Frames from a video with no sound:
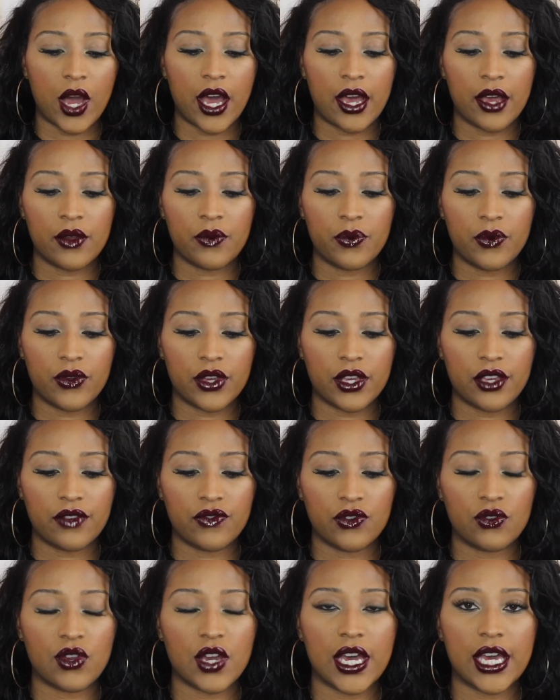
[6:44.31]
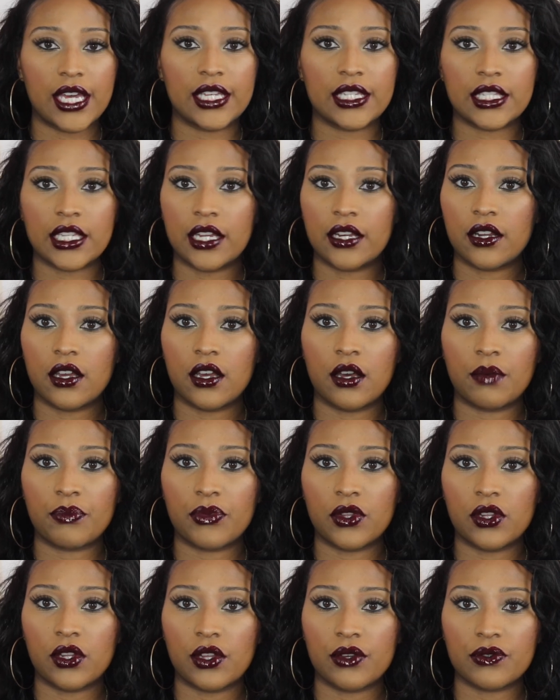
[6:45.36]
I will give you guys an
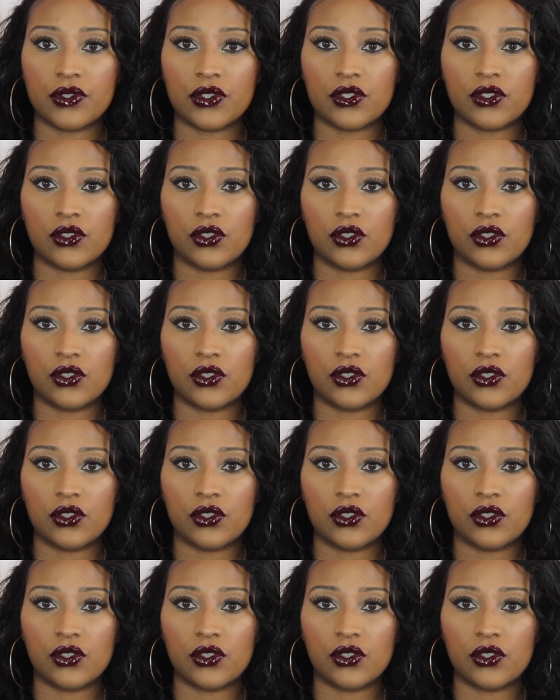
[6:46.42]
up close